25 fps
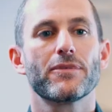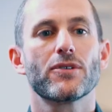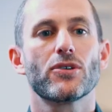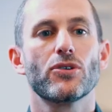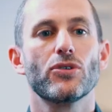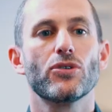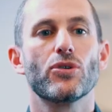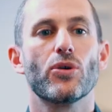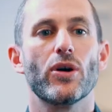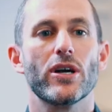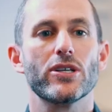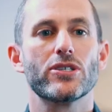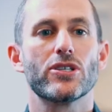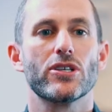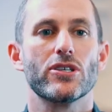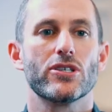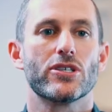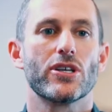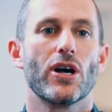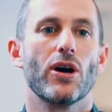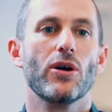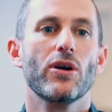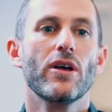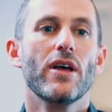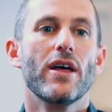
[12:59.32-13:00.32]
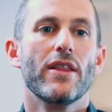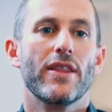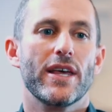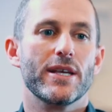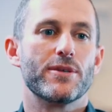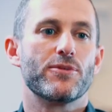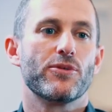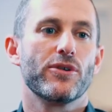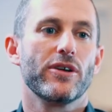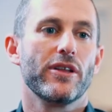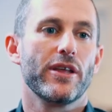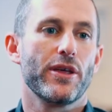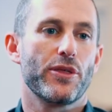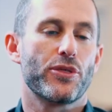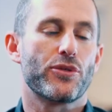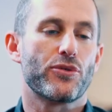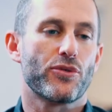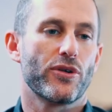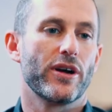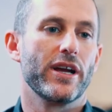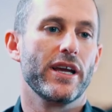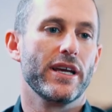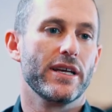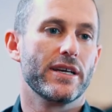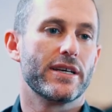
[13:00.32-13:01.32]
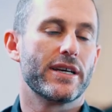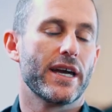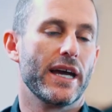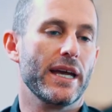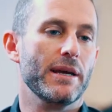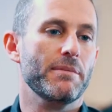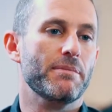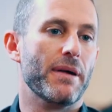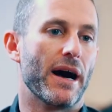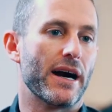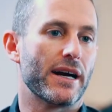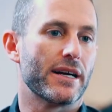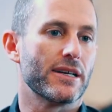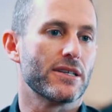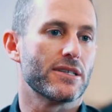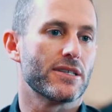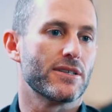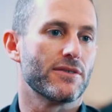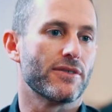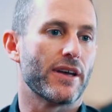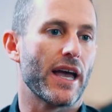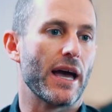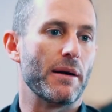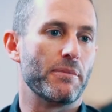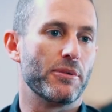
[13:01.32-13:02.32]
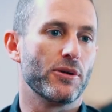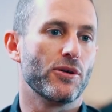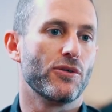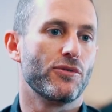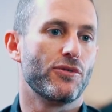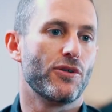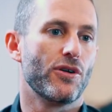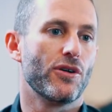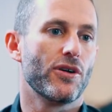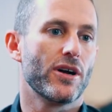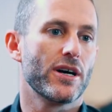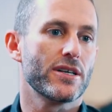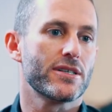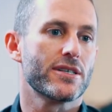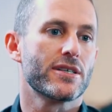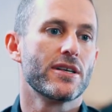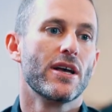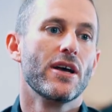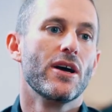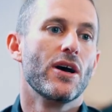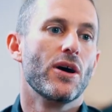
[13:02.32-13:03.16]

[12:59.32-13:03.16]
Good question. So there's really three key buckets of capital for us.